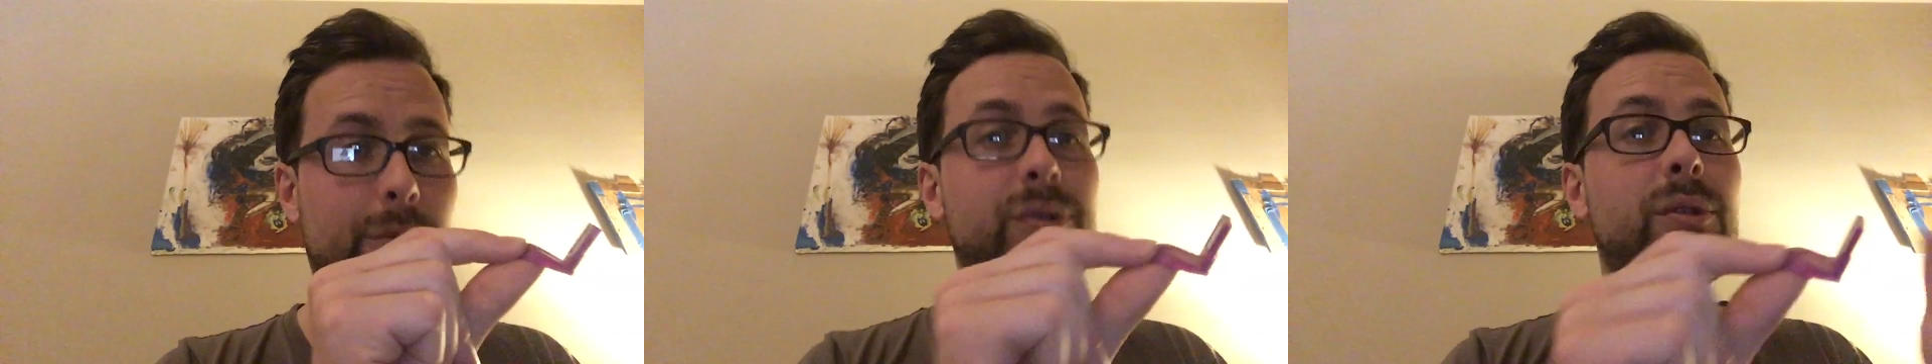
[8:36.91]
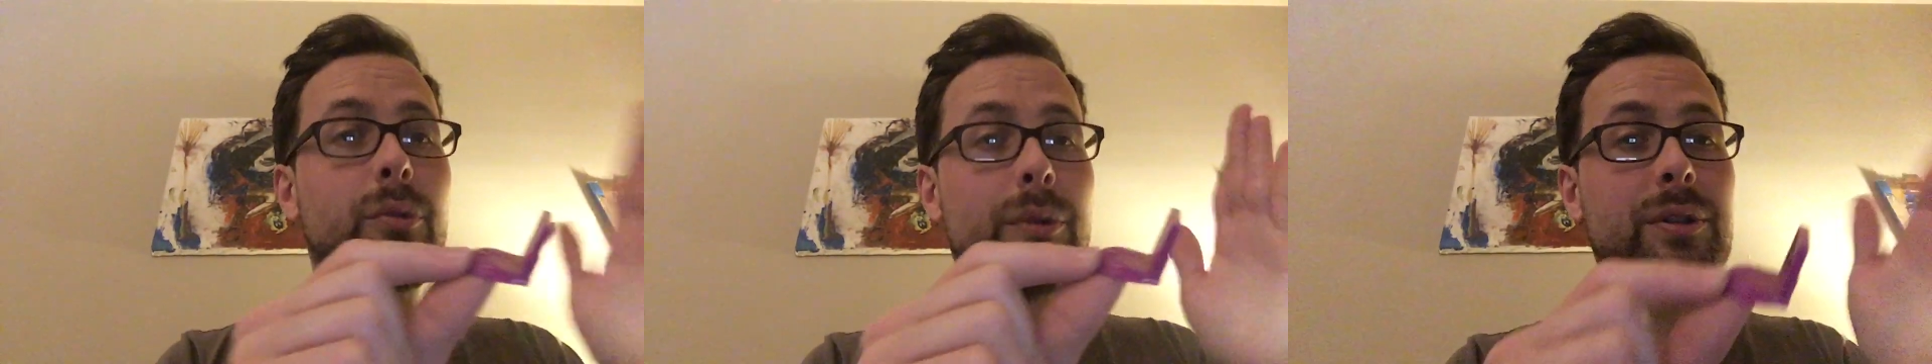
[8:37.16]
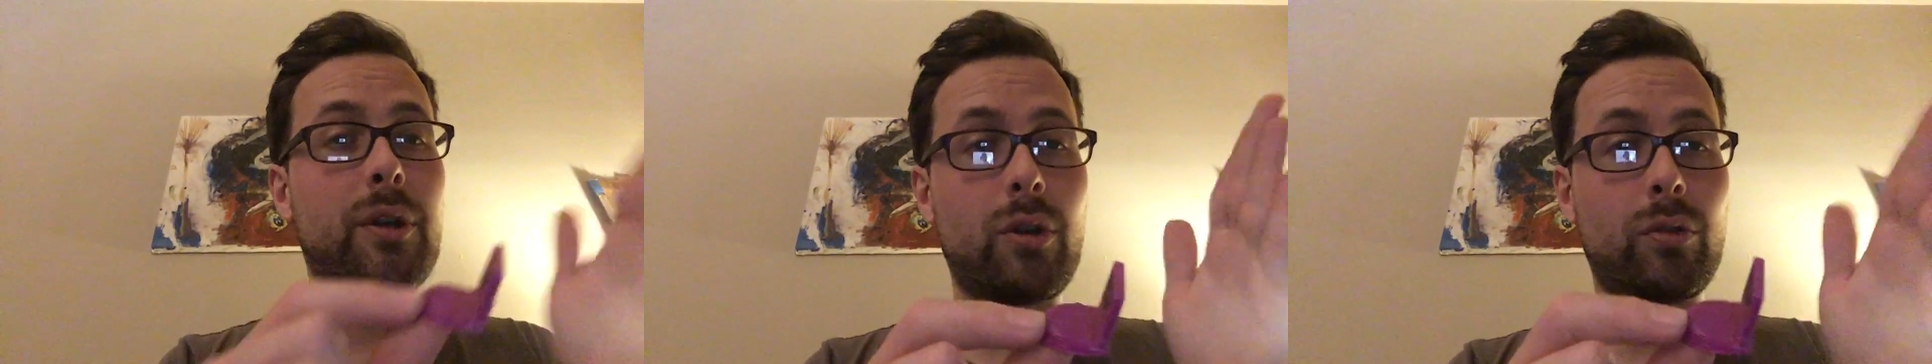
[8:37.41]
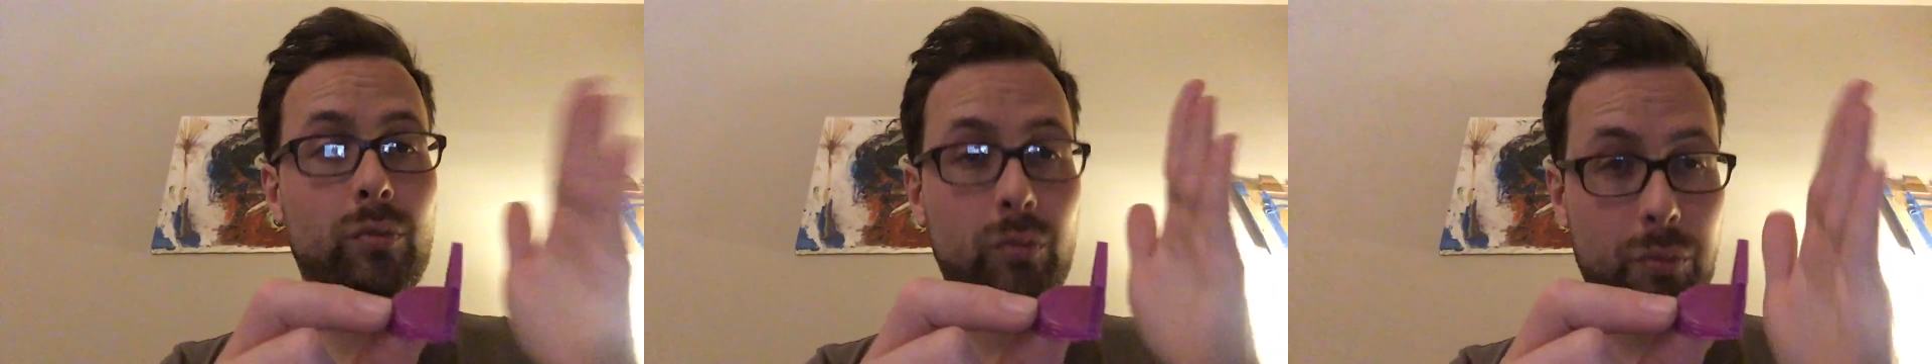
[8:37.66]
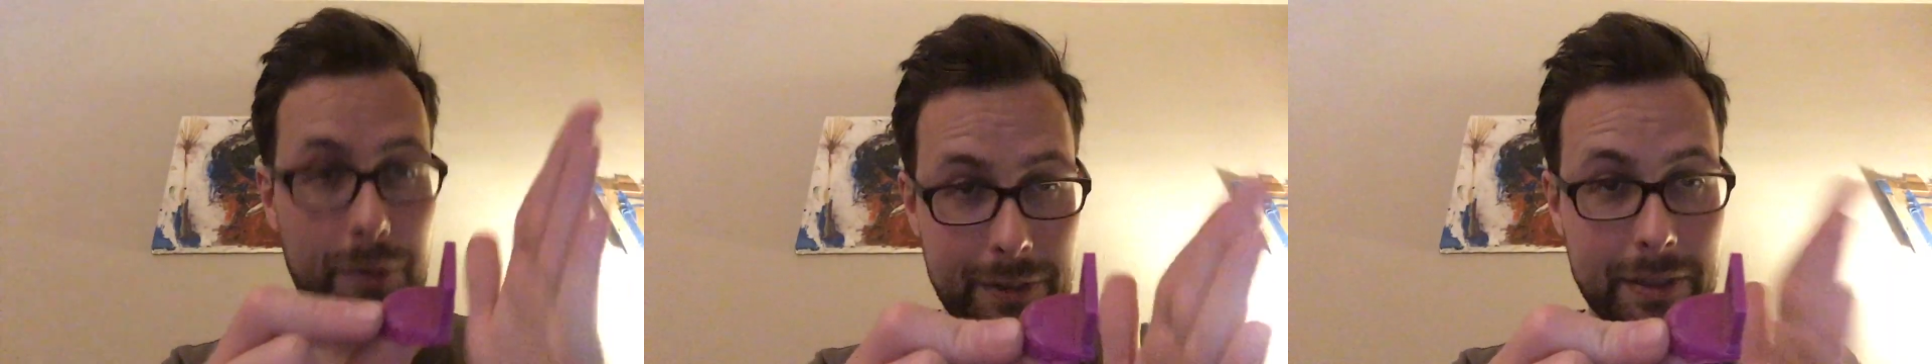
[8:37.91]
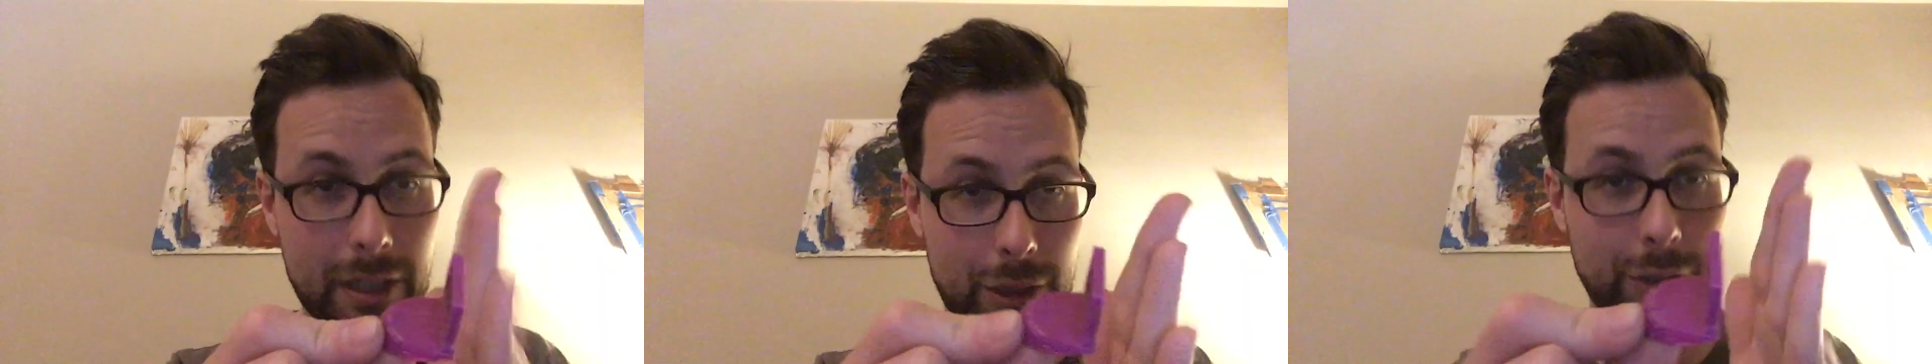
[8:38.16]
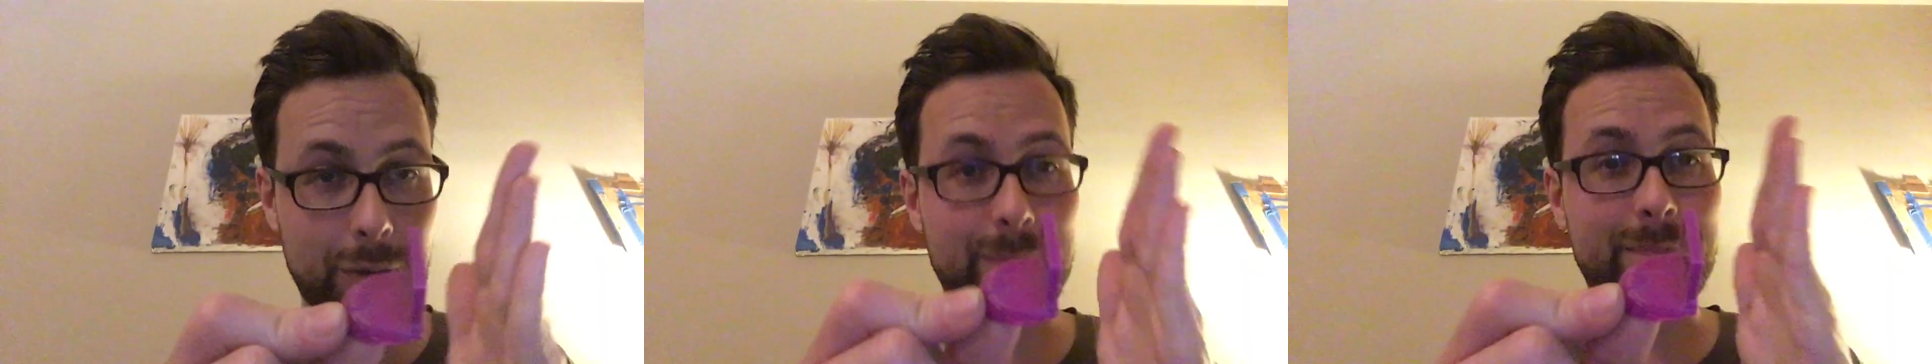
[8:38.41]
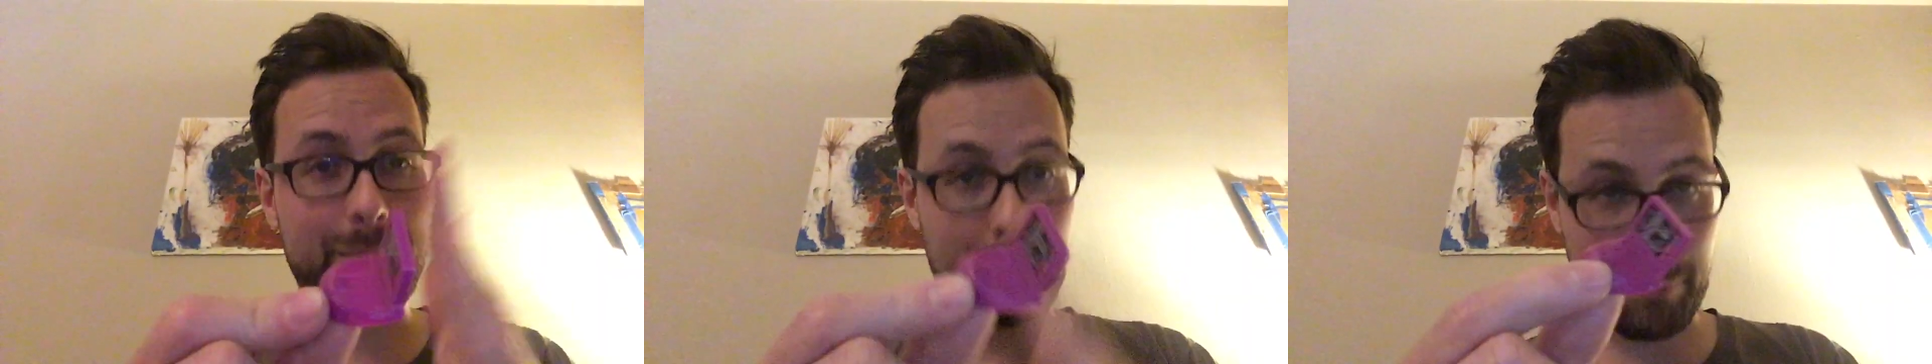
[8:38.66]
There's always all one color
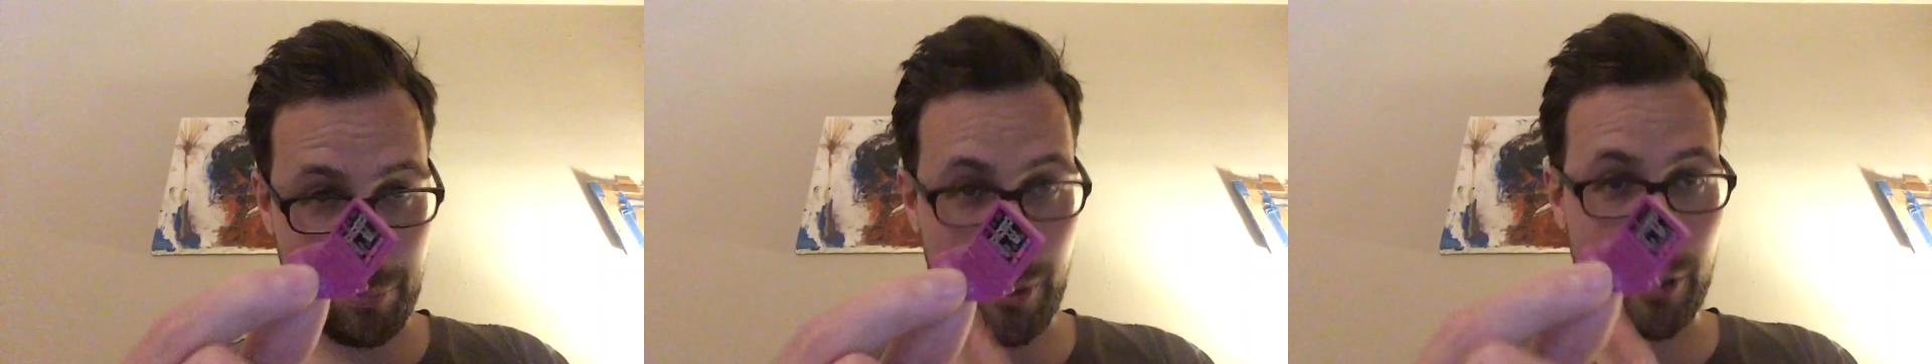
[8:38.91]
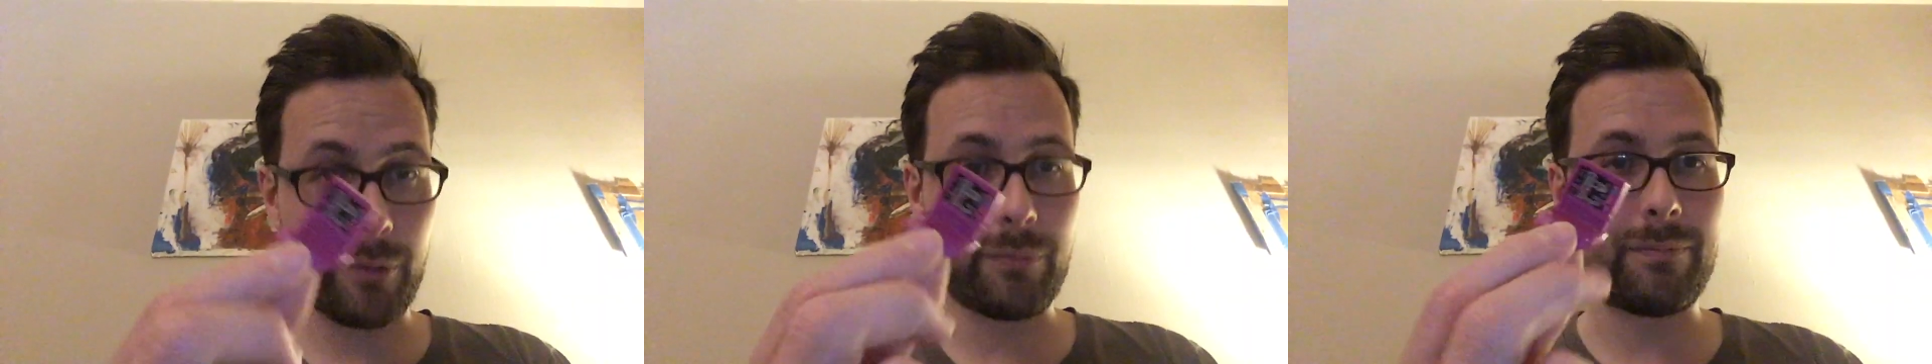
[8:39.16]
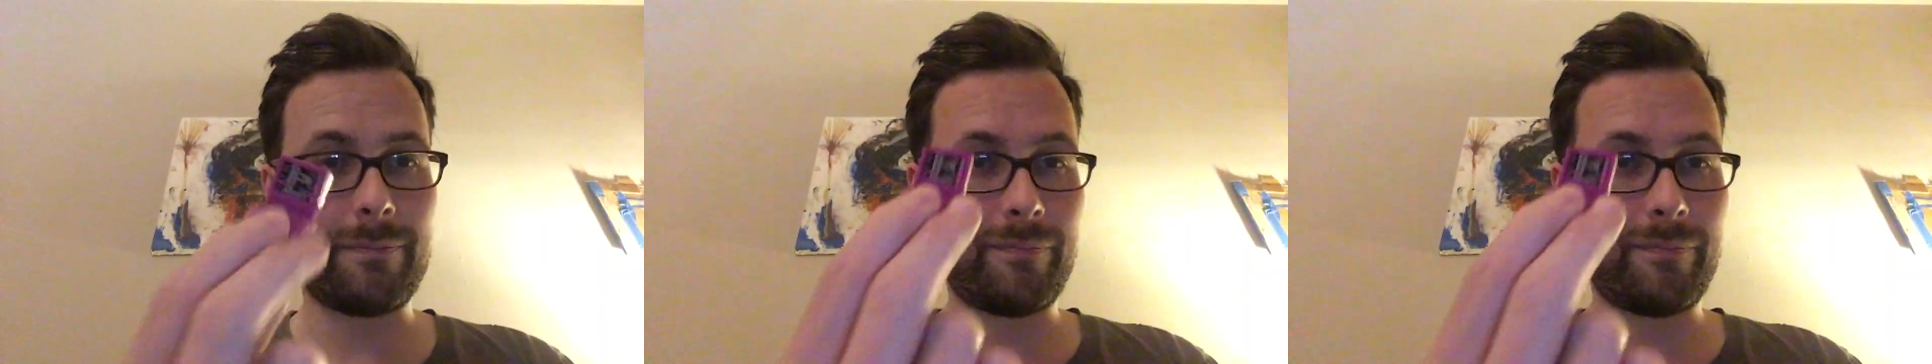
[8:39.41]
per